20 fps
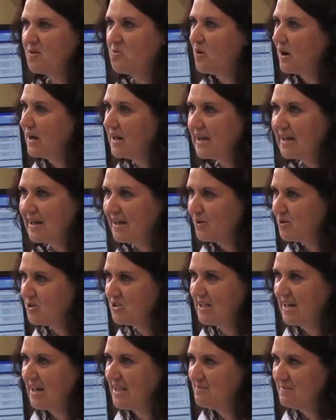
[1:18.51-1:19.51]
We're trying
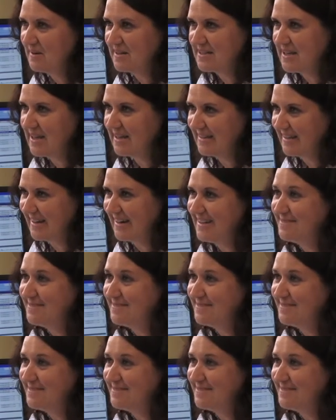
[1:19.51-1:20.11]
to, with